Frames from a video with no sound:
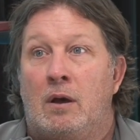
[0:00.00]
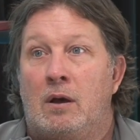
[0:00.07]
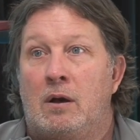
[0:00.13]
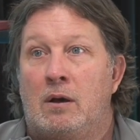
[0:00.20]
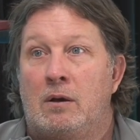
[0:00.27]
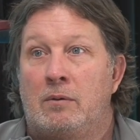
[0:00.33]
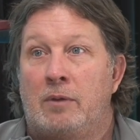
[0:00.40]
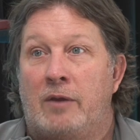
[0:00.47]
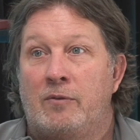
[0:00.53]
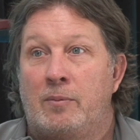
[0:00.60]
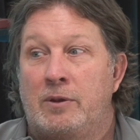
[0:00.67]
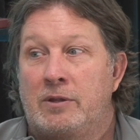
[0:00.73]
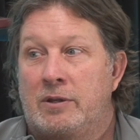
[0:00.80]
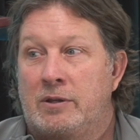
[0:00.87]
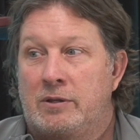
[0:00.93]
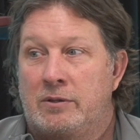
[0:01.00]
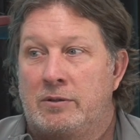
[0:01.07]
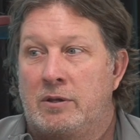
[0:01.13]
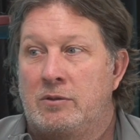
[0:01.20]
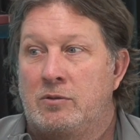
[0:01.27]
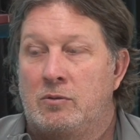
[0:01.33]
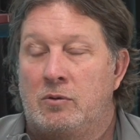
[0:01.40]
Everybody's like
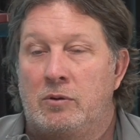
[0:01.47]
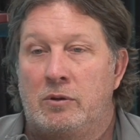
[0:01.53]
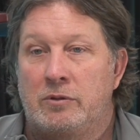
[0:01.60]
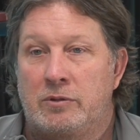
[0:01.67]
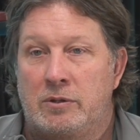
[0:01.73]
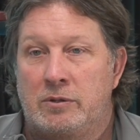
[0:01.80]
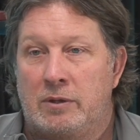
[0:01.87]
essential oils,